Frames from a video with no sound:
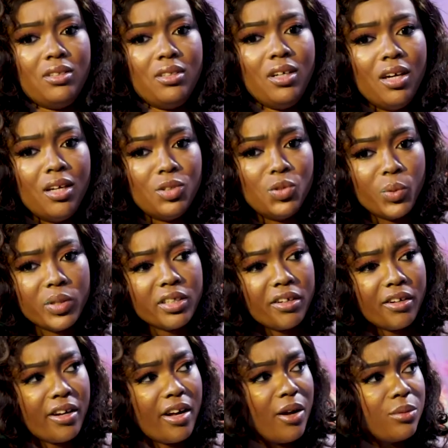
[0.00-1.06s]
a
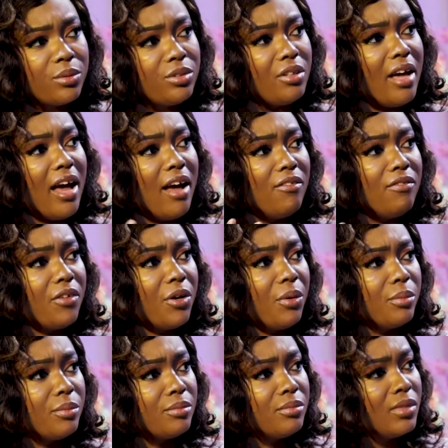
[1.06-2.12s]
Twitter account, you have
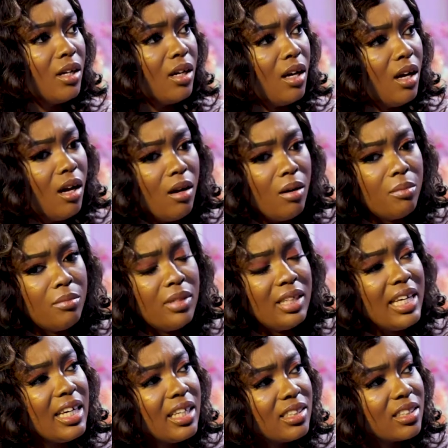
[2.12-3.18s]

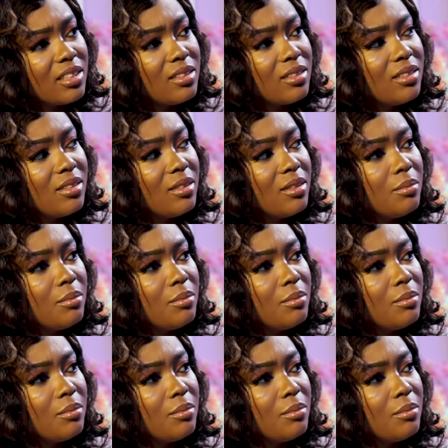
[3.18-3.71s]
LinkedIn,